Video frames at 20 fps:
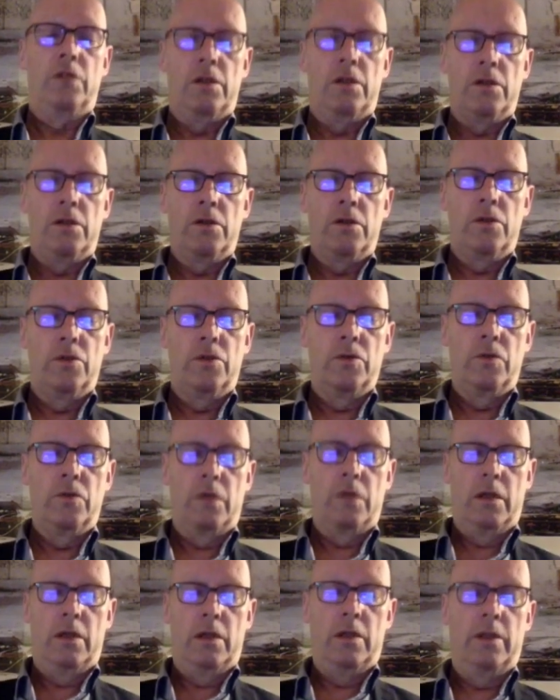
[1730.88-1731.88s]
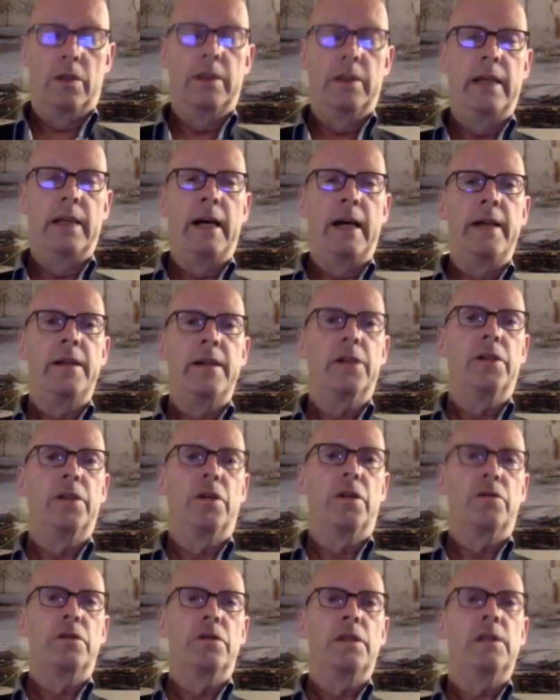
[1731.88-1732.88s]
started to
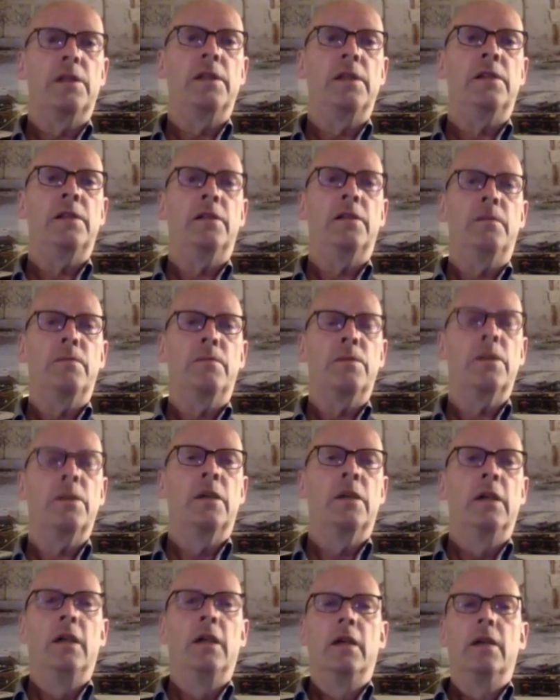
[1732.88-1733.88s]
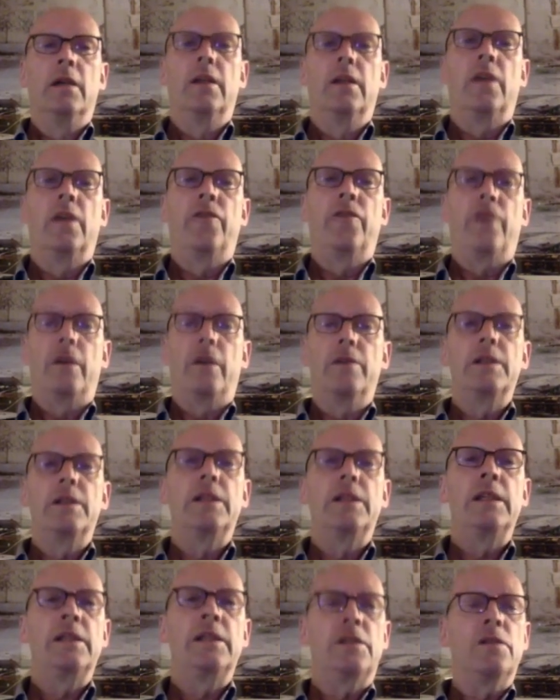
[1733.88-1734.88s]
diagnose the systems. They found
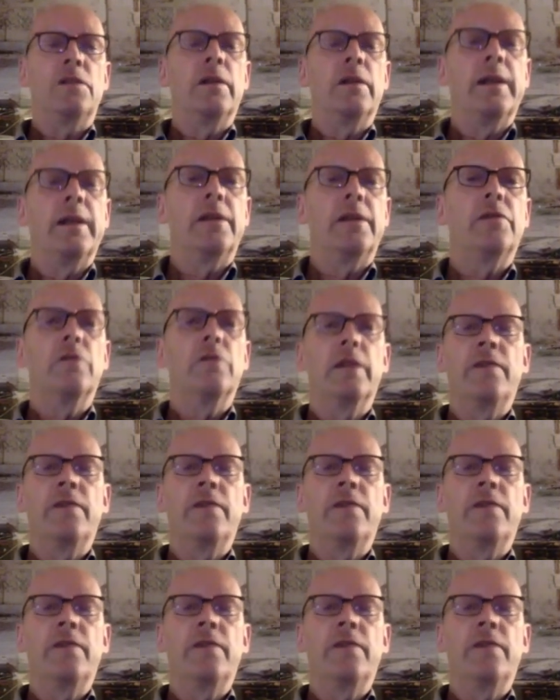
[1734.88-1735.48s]
diseases related to